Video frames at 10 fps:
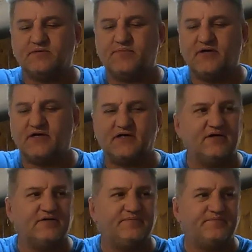those are pretty
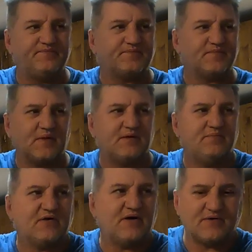good.
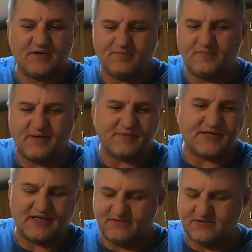Let me grab a couple paper
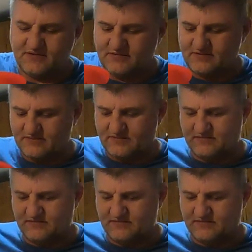towels here.